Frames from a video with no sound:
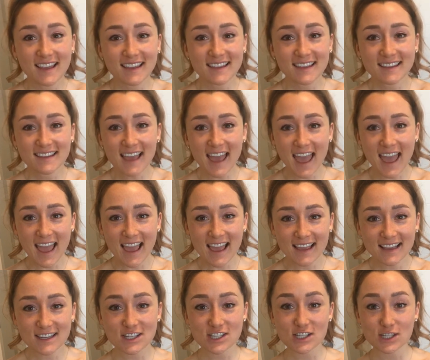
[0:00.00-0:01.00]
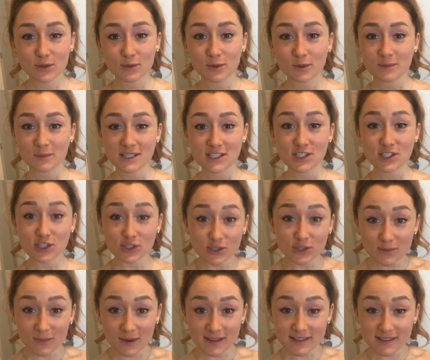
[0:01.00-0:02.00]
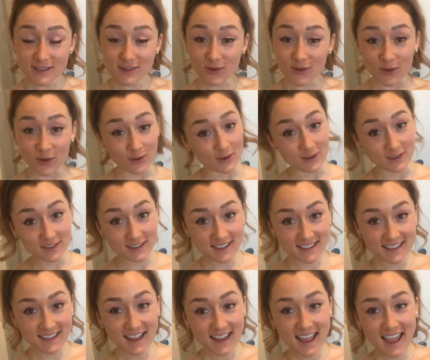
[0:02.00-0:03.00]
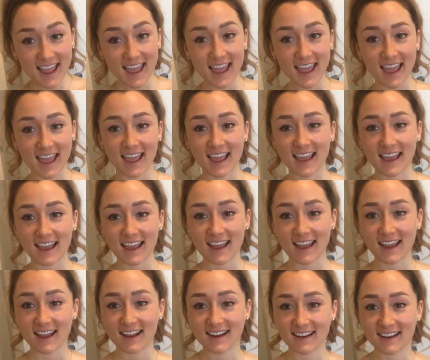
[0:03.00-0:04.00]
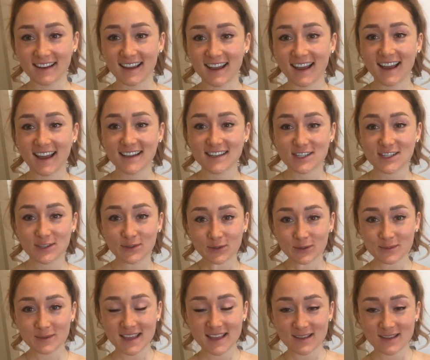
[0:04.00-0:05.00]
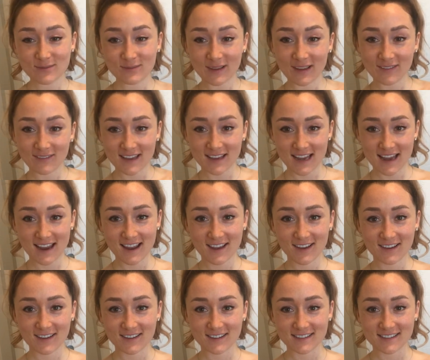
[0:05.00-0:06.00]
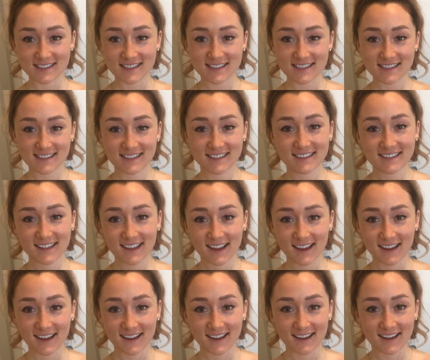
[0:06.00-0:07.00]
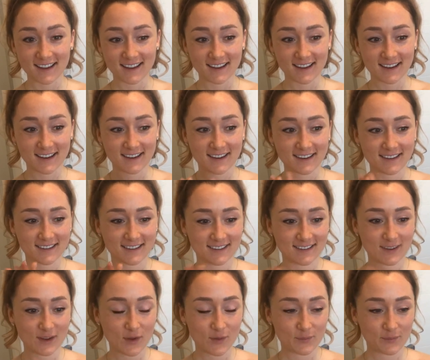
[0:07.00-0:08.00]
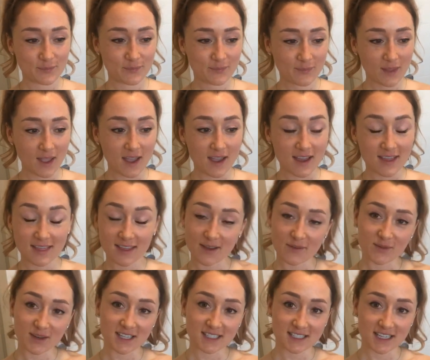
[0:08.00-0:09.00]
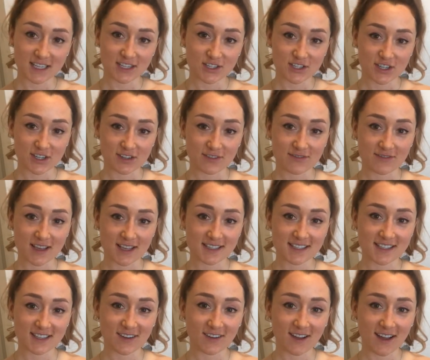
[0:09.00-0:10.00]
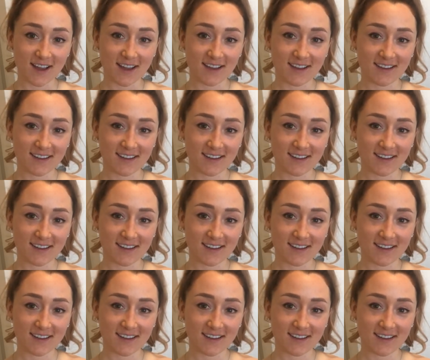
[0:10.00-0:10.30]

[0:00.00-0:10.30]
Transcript: Yay! She will be 2 months old, and she will be in my videos, and I think I'm going to teach her face yoga.